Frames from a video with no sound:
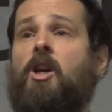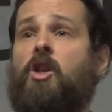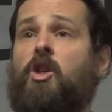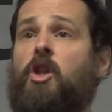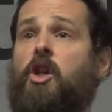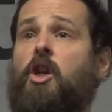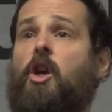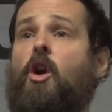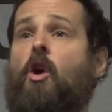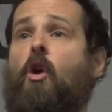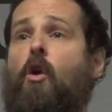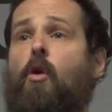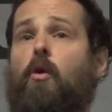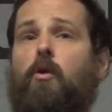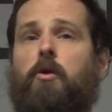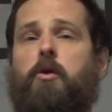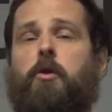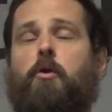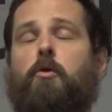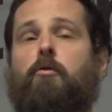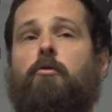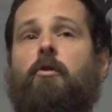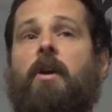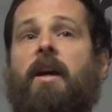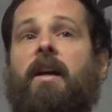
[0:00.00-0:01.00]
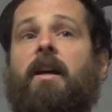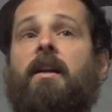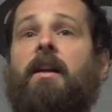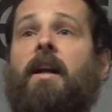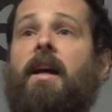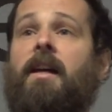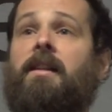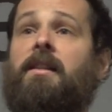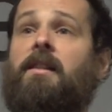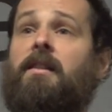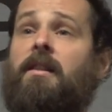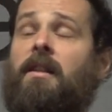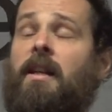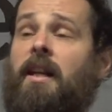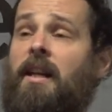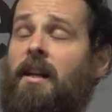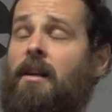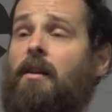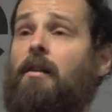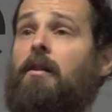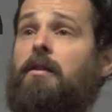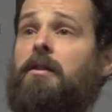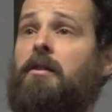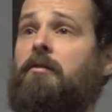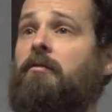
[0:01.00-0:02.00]
she also recognises, and he
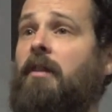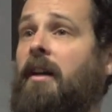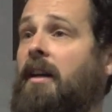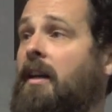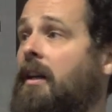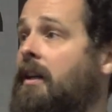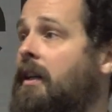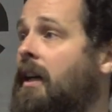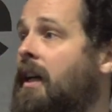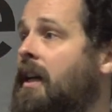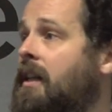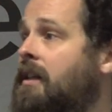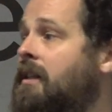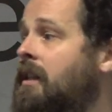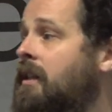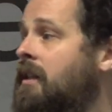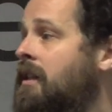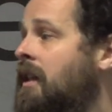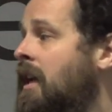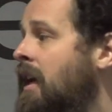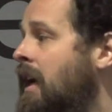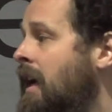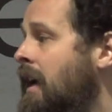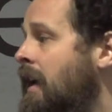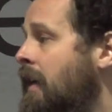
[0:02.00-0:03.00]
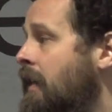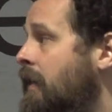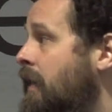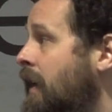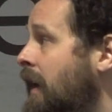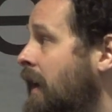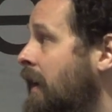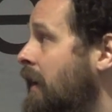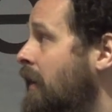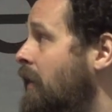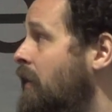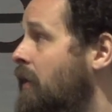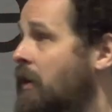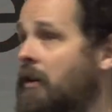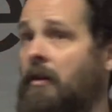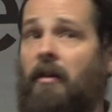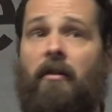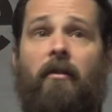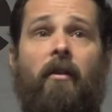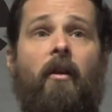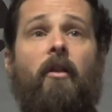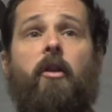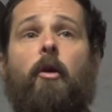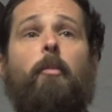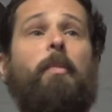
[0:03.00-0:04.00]
also recognises, that there
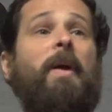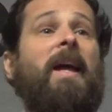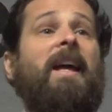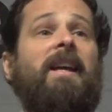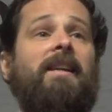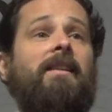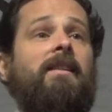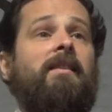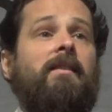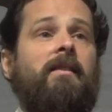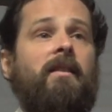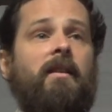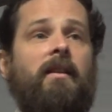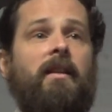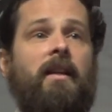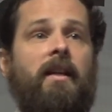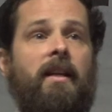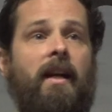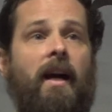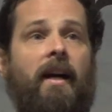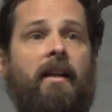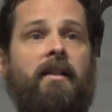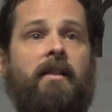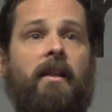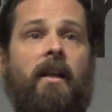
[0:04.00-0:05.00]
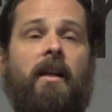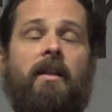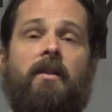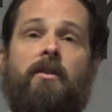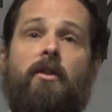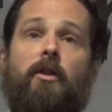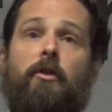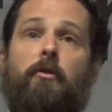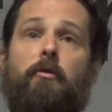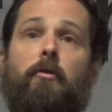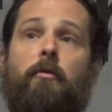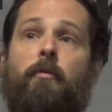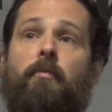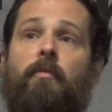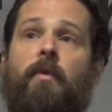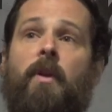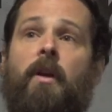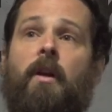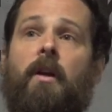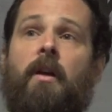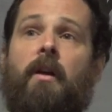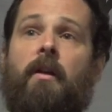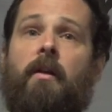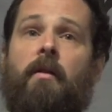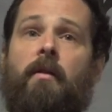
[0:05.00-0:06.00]
are other patients that need access to.
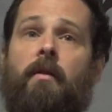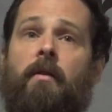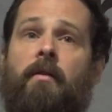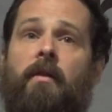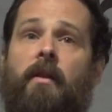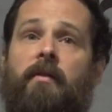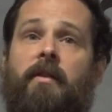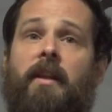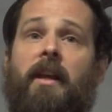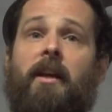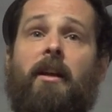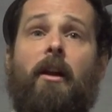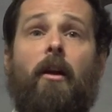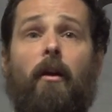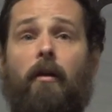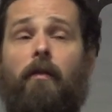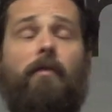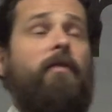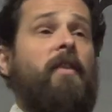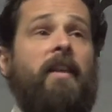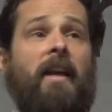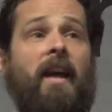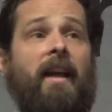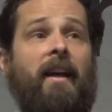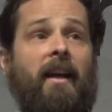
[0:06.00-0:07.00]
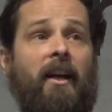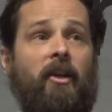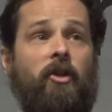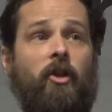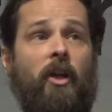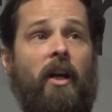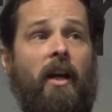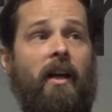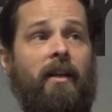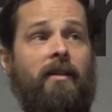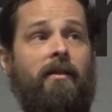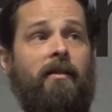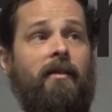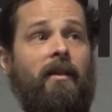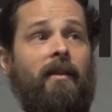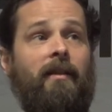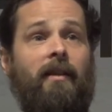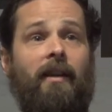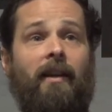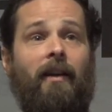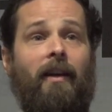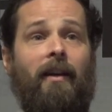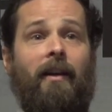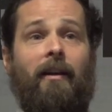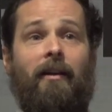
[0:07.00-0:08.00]
That they love the NHS, that
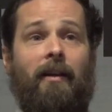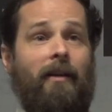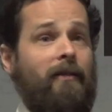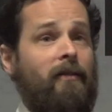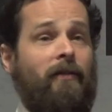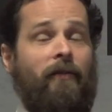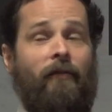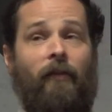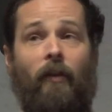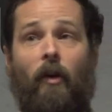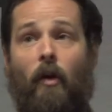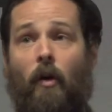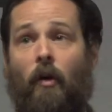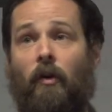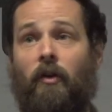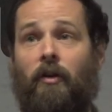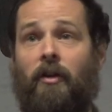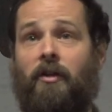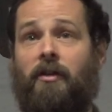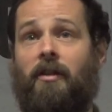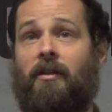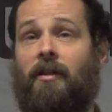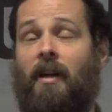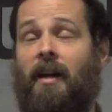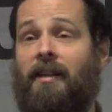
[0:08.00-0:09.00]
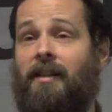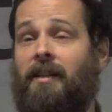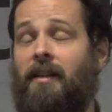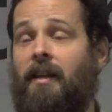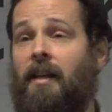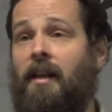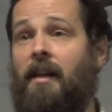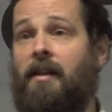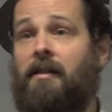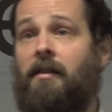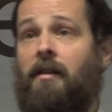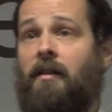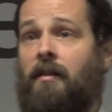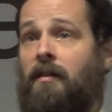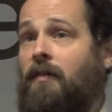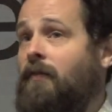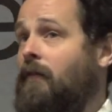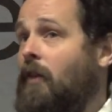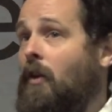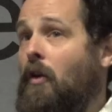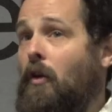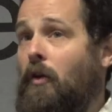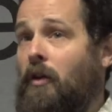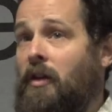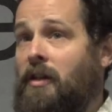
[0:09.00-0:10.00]
they, as flawed as it is and as
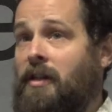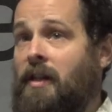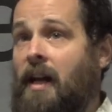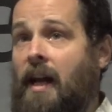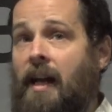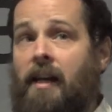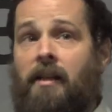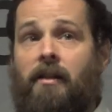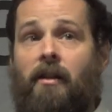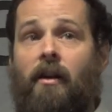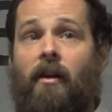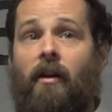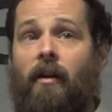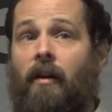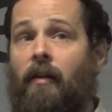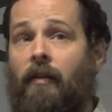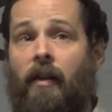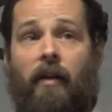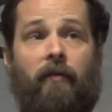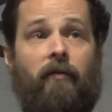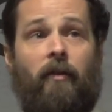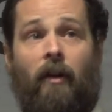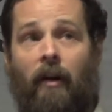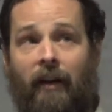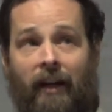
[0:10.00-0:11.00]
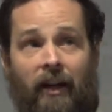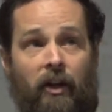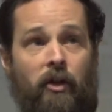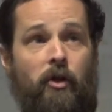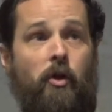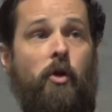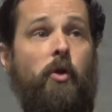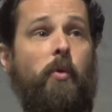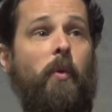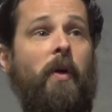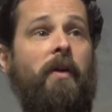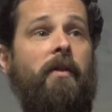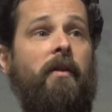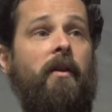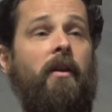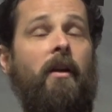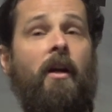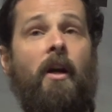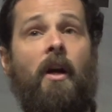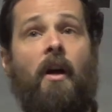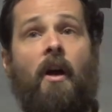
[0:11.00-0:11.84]
flawed as NICE are, and they've got issues with it,